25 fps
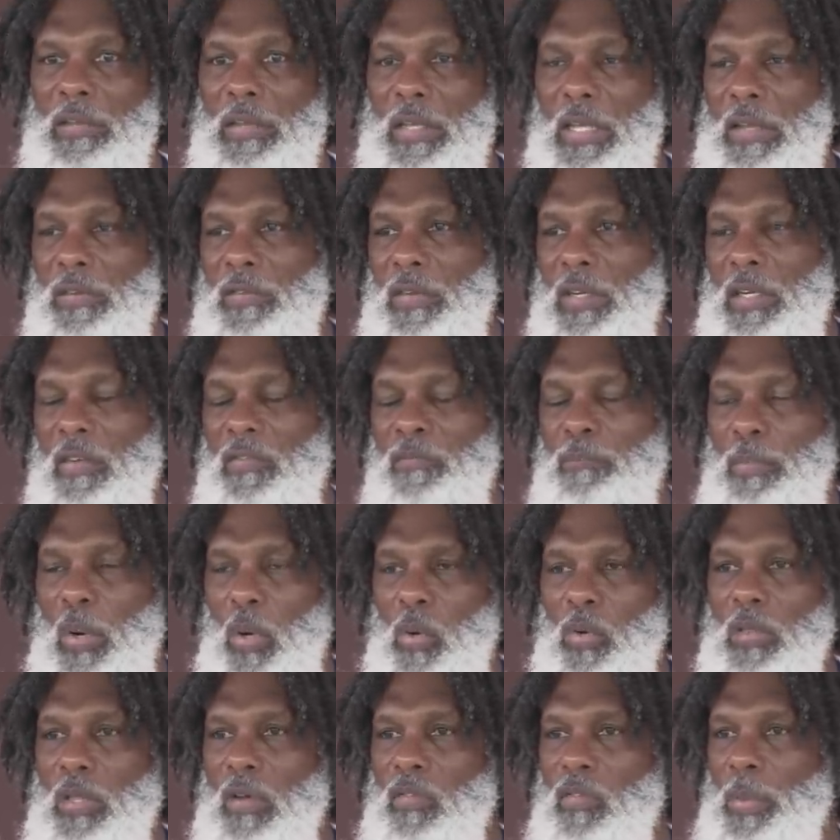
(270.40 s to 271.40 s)
Even if
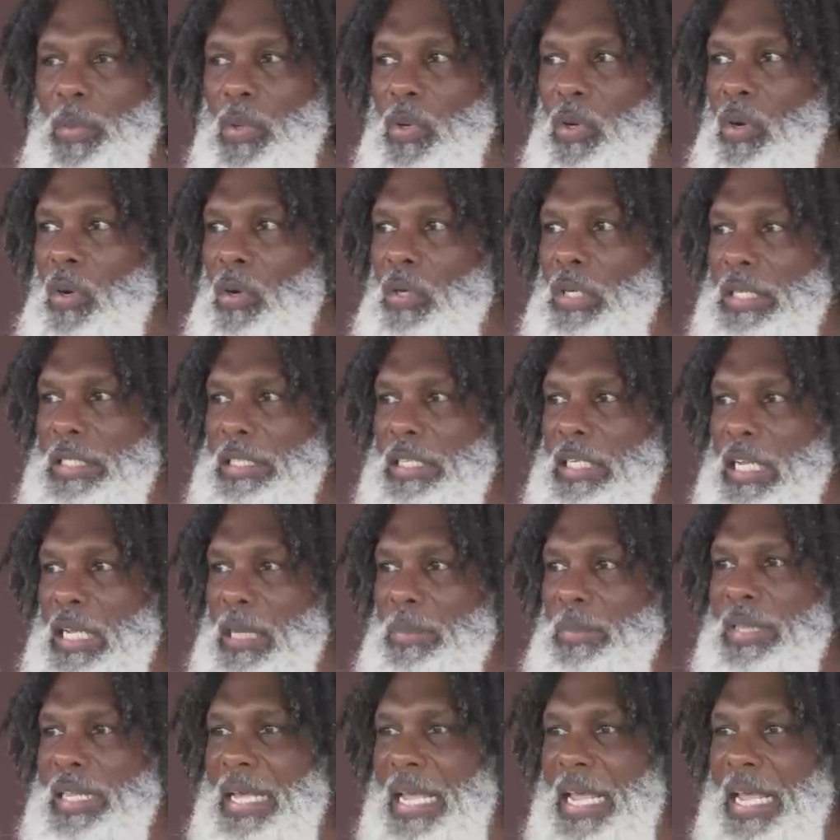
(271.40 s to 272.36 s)
both of them are on the team,